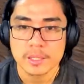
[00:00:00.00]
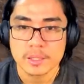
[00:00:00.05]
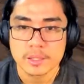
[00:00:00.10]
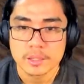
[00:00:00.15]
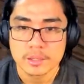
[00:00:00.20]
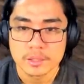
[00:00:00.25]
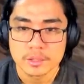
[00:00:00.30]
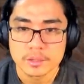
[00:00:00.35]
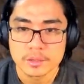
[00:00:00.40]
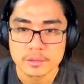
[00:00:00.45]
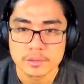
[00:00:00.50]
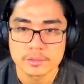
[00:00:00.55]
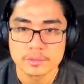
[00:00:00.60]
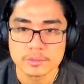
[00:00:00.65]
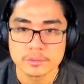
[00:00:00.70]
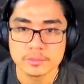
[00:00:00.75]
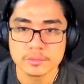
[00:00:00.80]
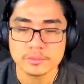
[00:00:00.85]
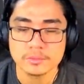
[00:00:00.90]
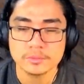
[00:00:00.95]
You're good.
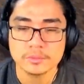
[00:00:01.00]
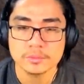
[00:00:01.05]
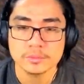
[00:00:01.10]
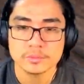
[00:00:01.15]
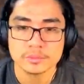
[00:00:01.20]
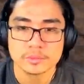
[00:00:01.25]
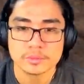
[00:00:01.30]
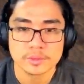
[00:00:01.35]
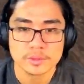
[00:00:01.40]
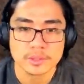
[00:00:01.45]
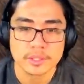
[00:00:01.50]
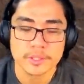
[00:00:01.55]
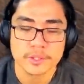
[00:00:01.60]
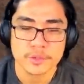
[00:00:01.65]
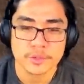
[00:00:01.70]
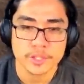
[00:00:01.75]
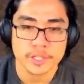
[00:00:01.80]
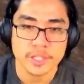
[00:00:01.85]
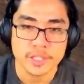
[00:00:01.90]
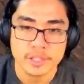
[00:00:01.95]
That's
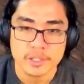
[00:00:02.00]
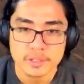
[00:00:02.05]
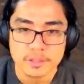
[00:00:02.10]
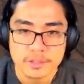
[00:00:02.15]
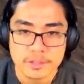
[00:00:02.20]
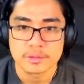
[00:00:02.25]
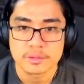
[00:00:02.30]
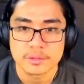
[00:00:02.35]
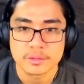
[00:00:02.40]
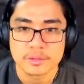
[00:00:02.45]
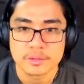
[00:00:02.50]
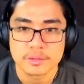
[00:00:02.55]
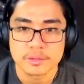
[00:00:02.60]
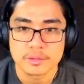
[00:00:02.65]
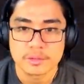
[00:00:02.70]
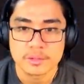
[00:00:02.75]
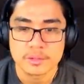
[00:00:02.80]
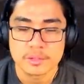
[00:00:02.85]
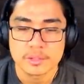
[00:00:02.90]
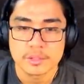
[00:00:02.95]
okay.
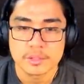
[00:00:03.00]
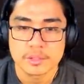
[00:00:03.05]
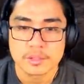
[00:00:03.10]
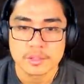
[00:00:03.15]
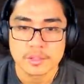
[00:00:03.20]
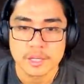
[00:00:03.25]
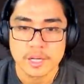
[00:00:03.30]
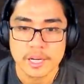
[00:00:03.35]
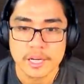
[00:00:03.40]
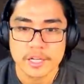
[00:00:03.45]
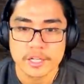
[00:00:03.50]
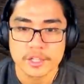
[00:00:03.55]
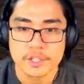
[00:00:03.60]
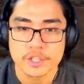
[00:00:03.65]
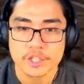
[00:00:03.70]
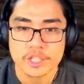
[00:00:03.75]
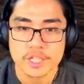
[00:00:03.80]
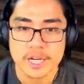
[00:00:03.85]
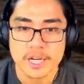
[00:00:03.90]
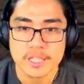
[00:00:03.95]
Oh shoot! Go, I hear
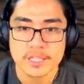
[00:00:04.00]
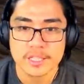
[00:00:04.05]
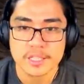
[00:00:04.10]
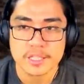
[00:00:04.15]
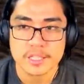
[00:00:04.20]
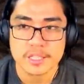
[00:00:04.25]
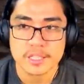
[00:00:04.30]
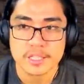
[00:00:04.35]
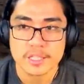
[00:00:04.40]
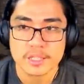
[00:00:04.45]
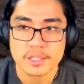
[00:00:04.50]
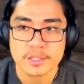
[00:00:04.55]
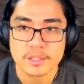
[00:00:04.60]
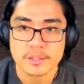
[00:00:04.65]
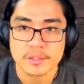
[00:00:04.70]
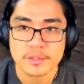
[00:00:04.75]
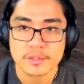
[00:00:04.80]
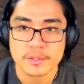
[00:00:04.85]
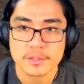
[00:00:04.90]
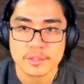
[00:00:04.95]
shots. Oh,
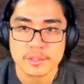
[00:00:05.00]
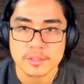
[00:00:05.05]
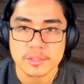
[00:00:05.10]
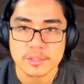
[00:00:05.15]
we go.